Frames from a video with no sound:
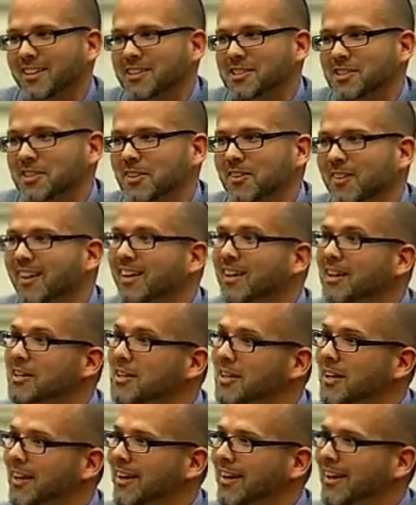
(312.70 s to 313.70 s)
issue.
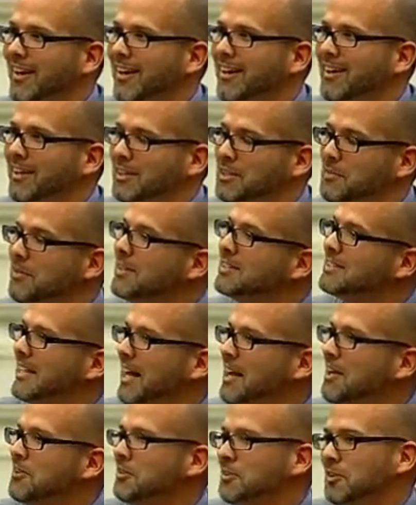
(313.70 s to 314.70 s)
It depends on
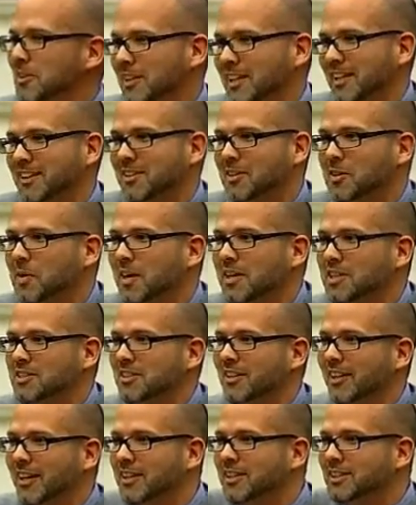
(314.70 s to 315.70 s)
how you look at the
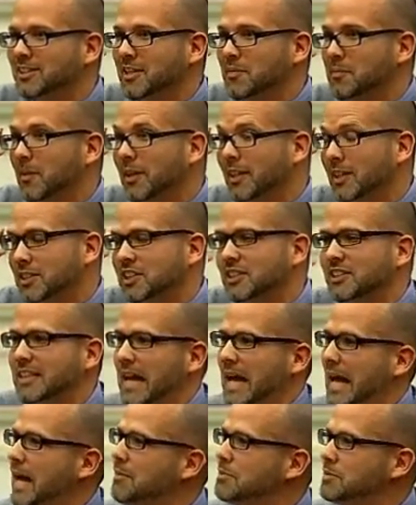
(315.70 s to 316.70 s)
question. In some ways, she's
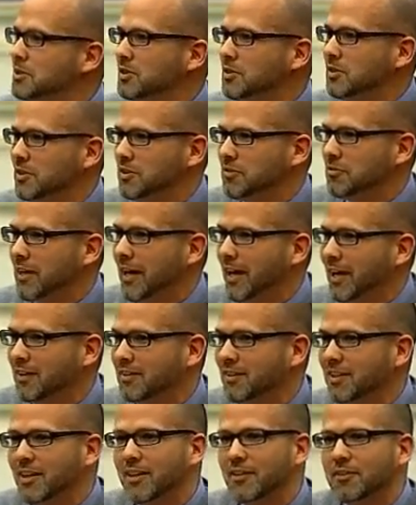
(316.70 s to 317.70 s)
absolutely
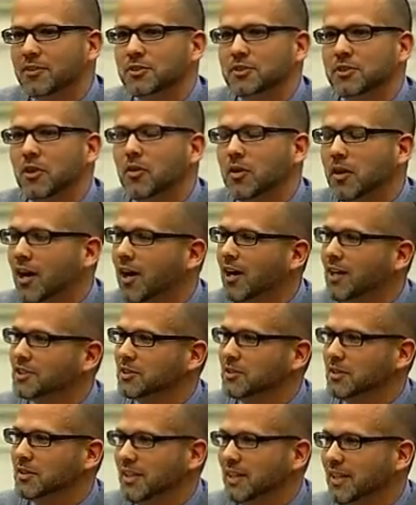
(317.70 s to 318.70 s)
right. There's no
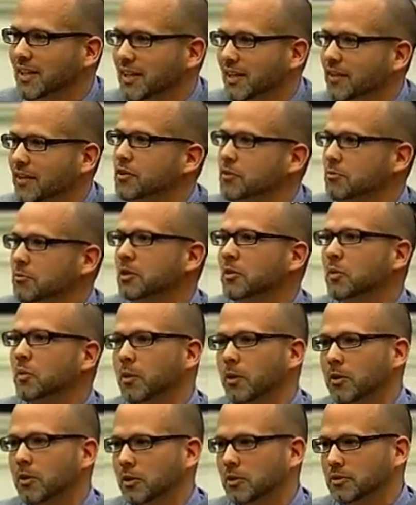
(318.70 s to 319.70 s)
causal link in the real
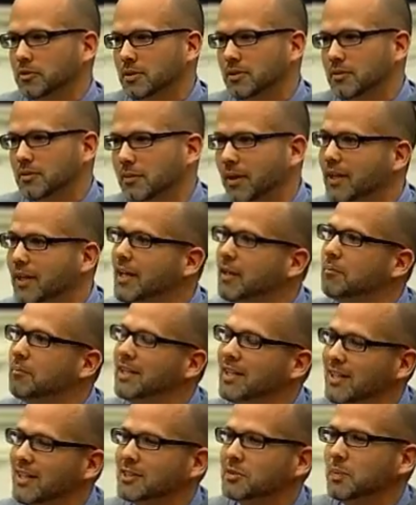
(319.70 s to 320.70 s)
world. Again,
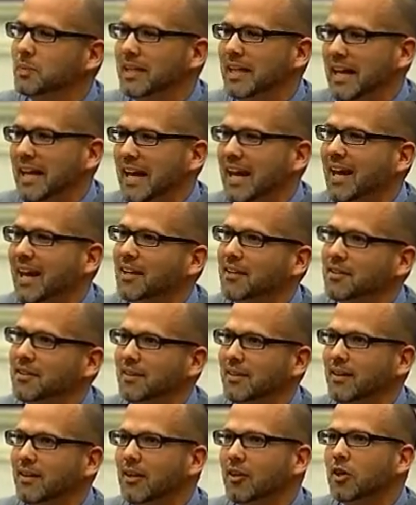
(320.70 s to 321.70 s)
because we can't
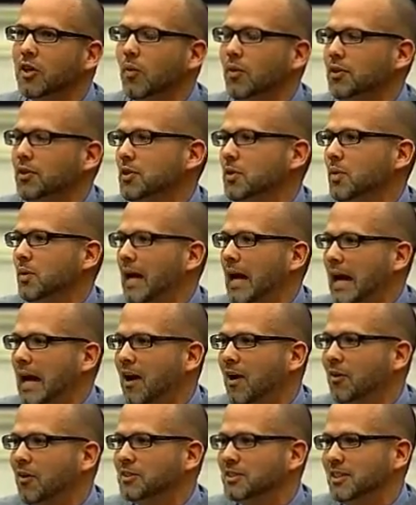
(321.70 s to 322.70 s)
go into a
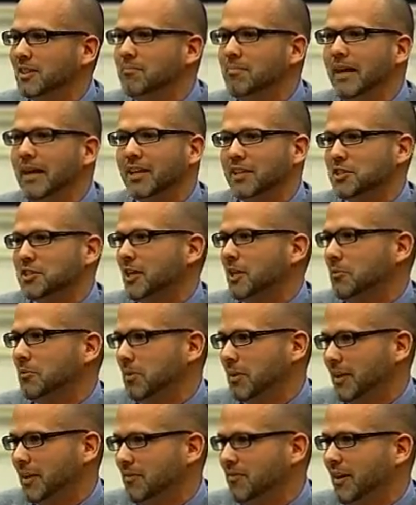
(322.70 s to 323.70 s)
house and make a
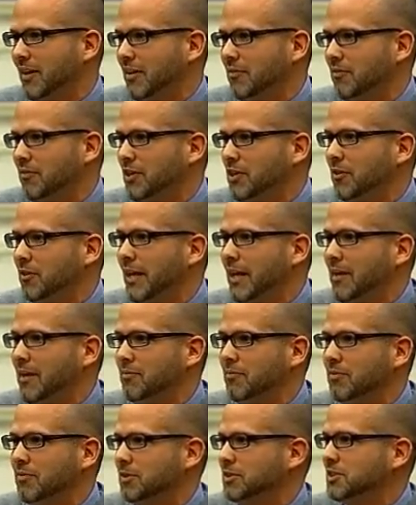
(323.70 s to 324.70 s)
child play a violent video
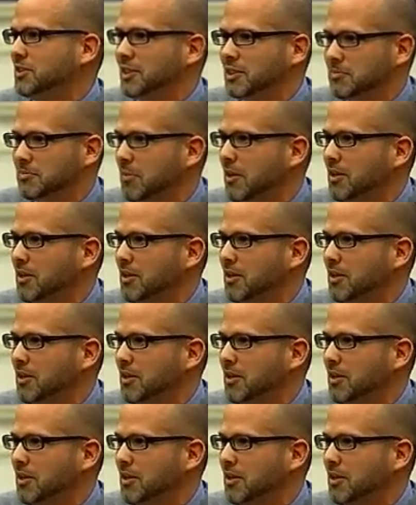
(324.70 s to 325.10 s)
game for 6